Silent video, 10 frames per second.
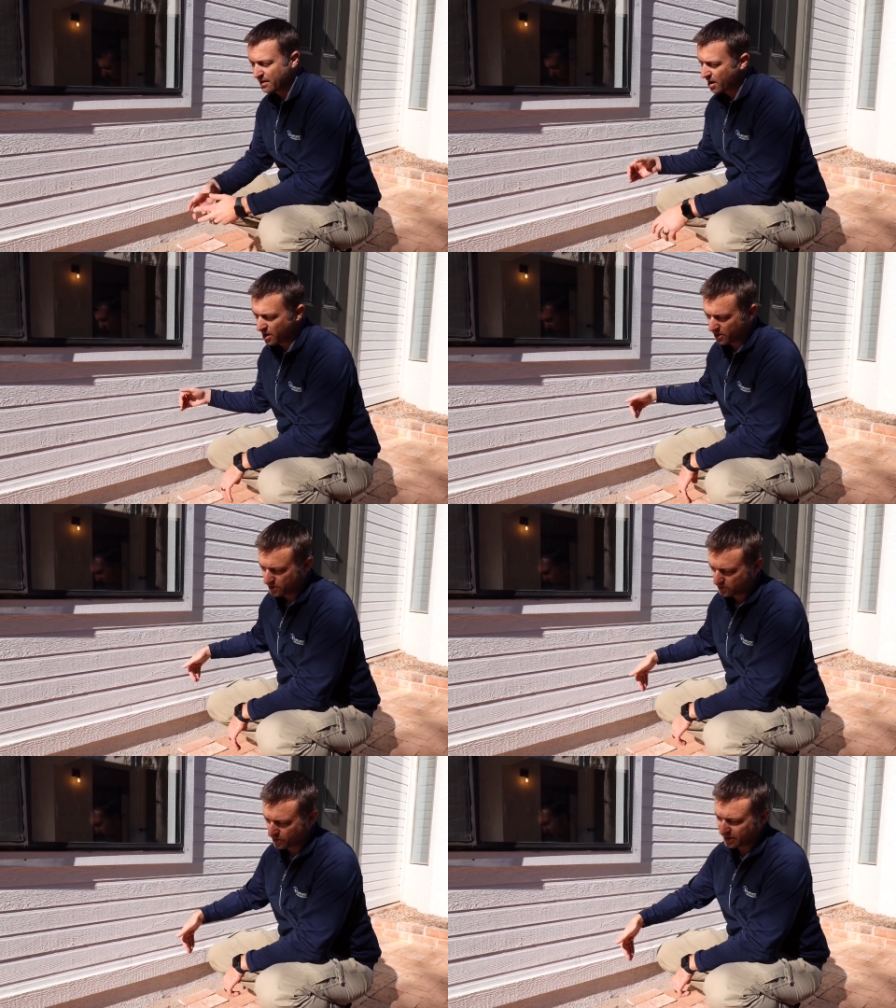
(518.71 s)

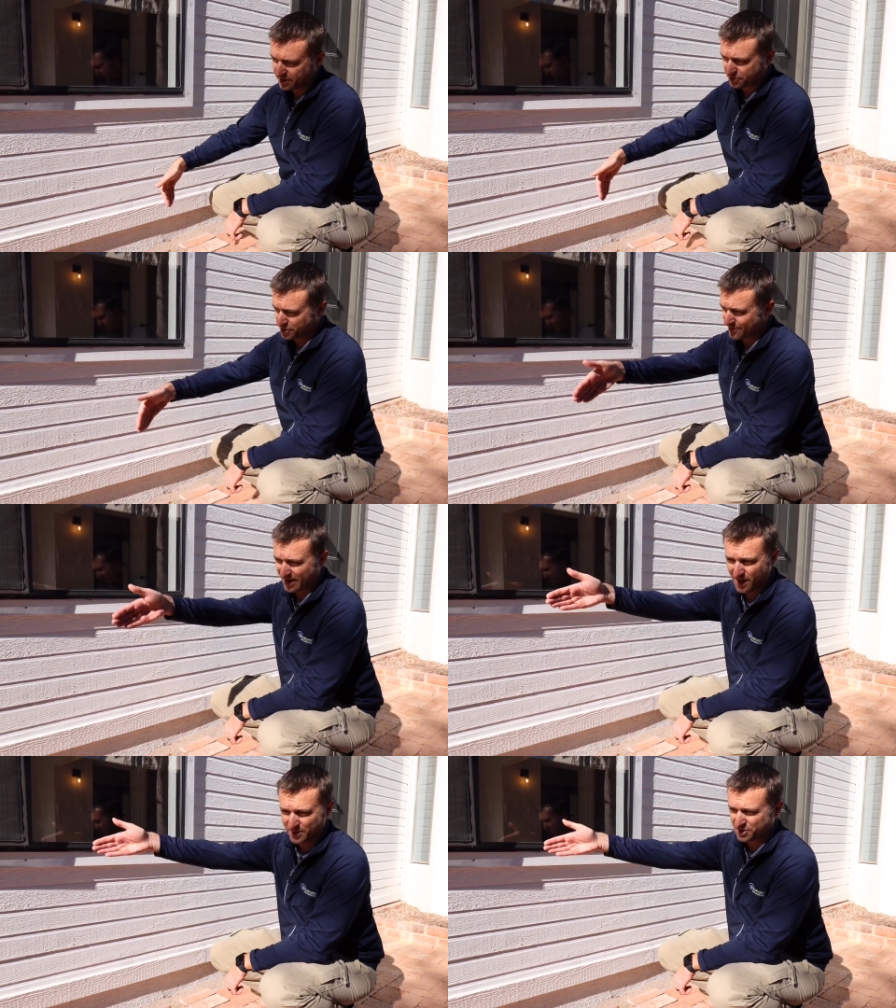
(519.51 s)
All really your
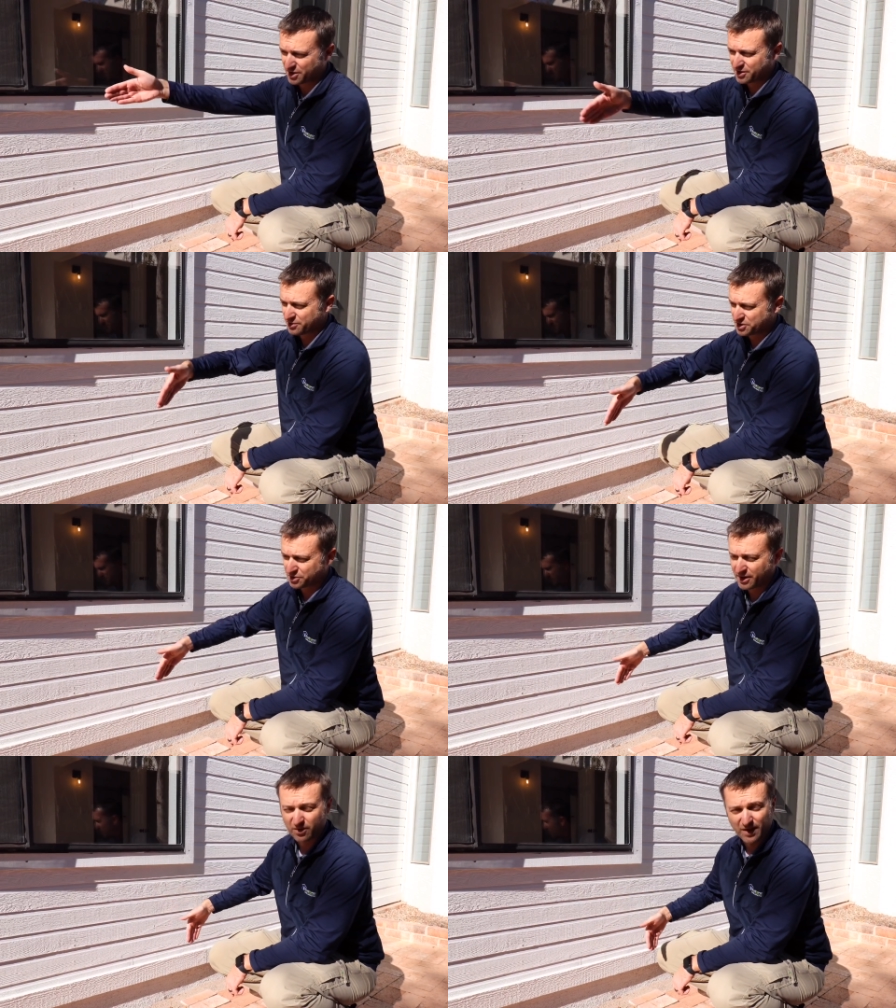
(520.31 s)
termite companies are gonna do is
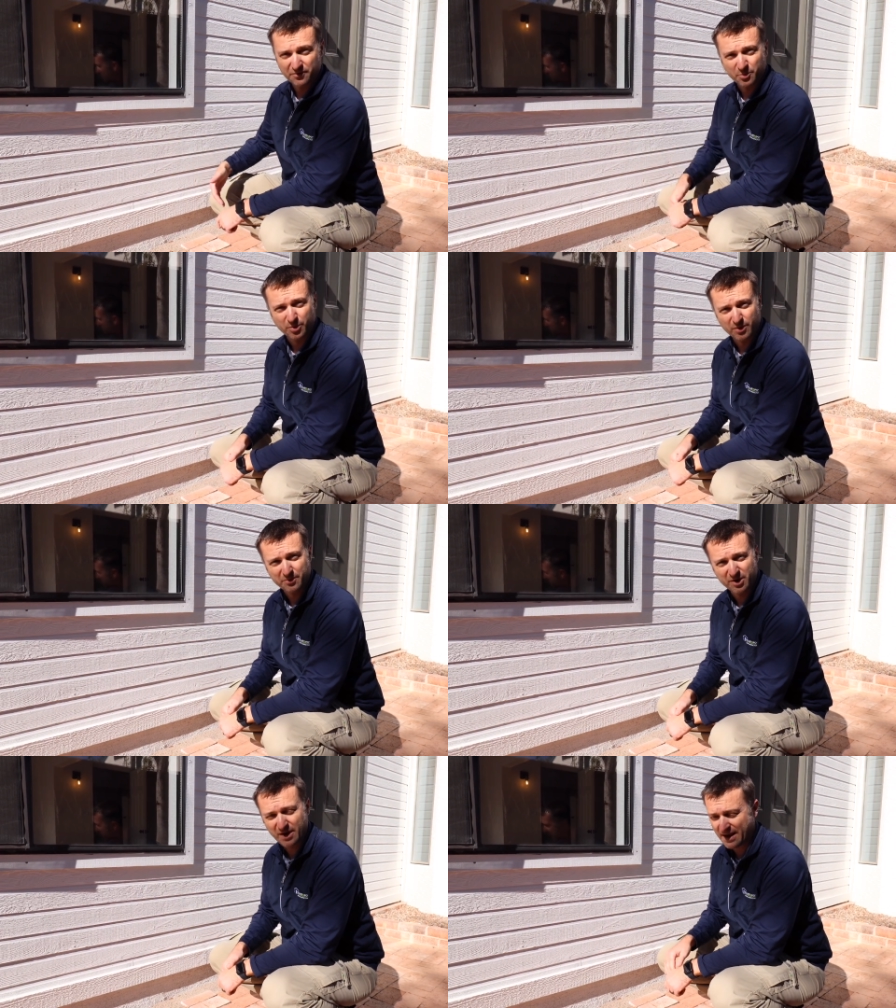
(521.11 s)
treat around the
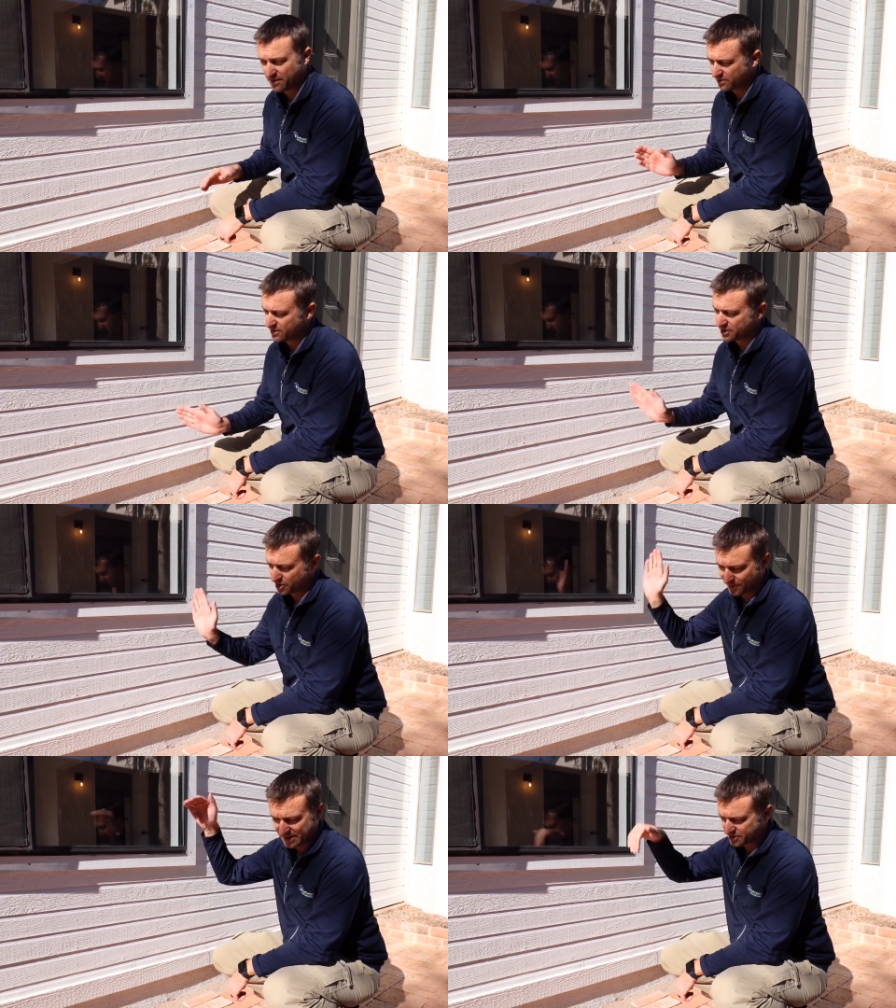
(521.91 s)
perimeter and the
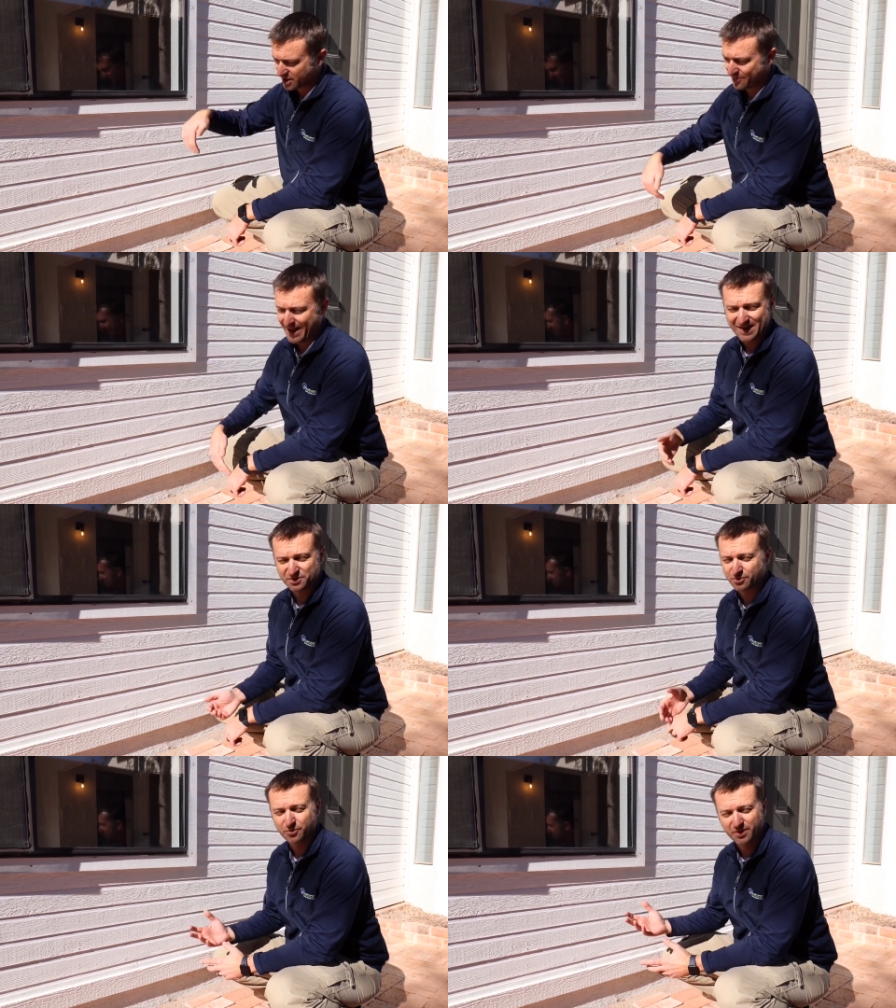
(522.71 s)
termites are gonna
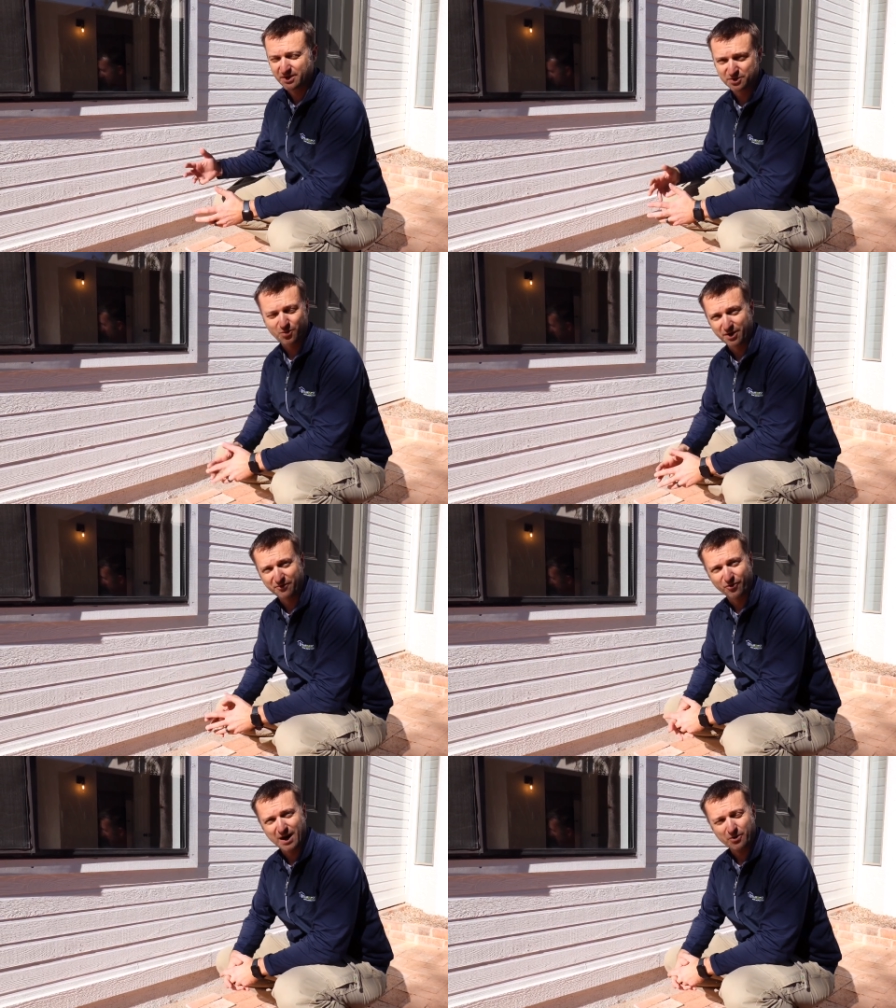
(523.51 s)
pass through within a
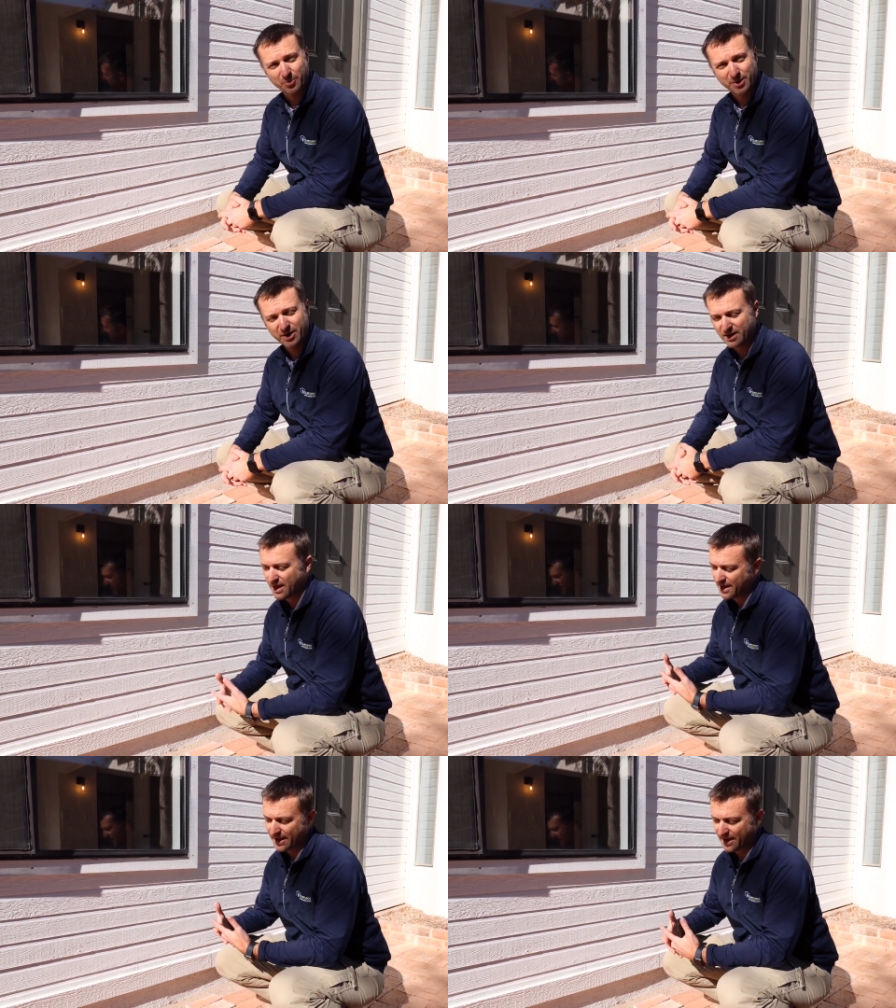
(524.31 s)
24 hour
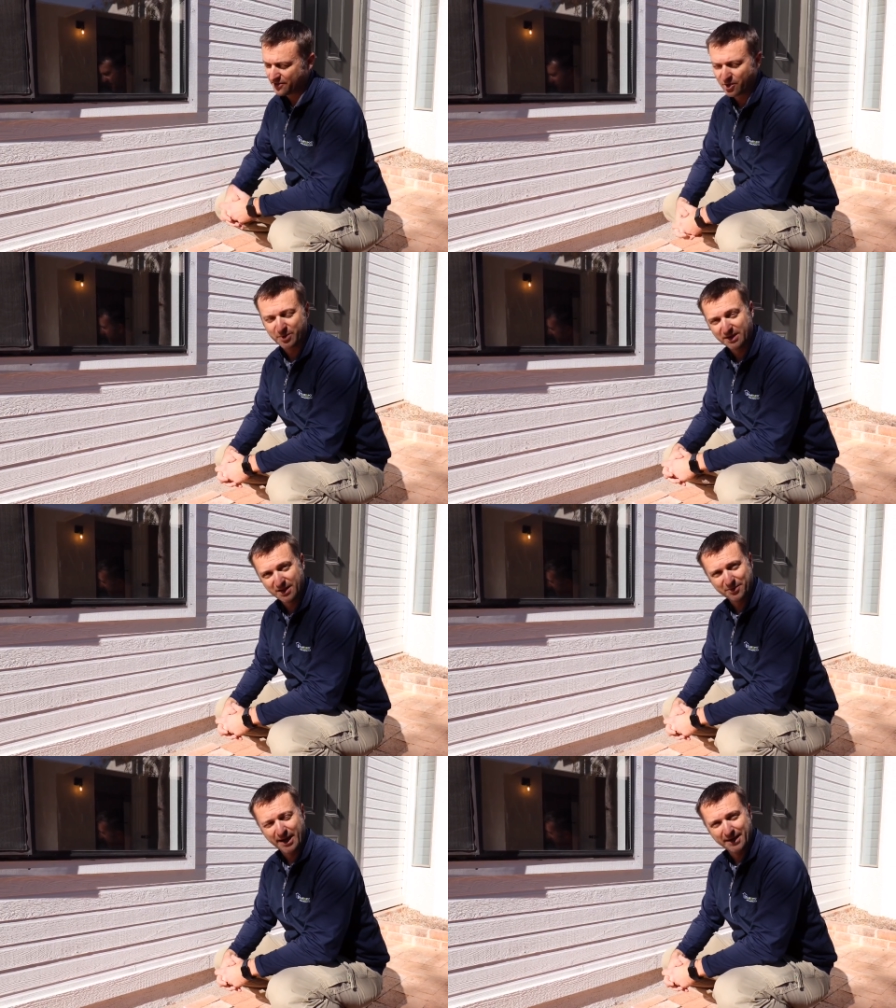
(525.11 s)
period and they'll be
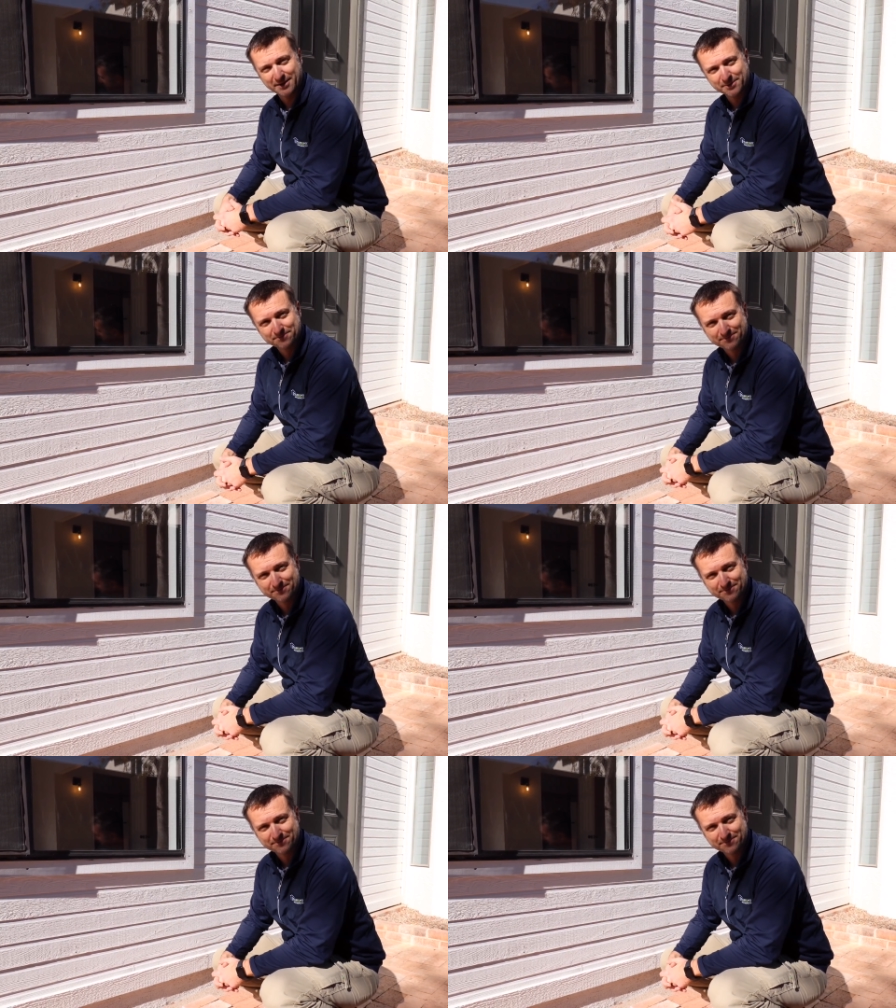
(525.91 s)
eliminated.